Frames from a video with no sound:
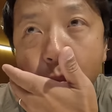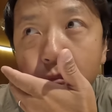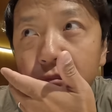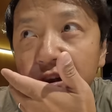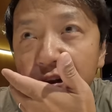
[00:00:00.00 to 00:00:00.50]

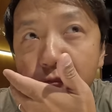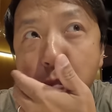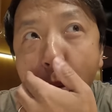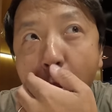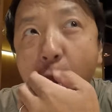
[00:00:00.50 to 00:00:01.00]
Oh my God.
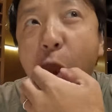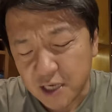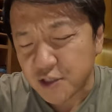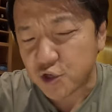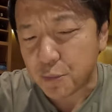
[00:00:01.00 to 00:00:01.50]

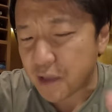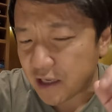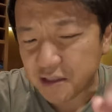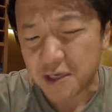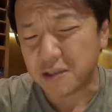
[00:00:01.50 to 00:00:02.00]
Tastes good, but
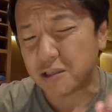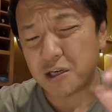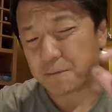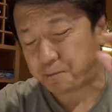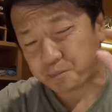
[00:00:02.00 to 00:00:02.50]
that skin's just
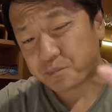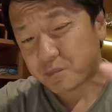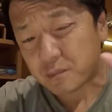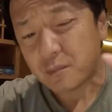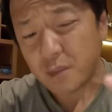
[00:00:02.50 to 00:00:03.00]
a
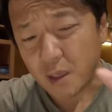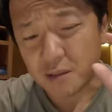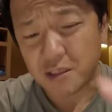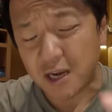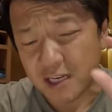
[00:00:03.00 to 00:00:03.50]

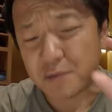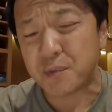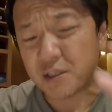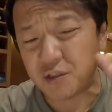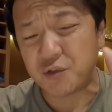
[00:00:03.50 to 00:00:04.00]
tiny
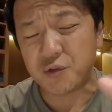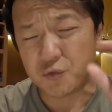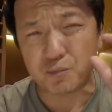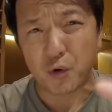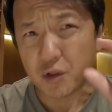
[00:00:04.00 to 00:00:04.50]
bit too
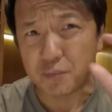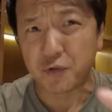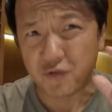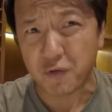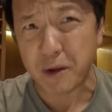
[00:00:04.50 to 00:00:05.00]
bulletproof for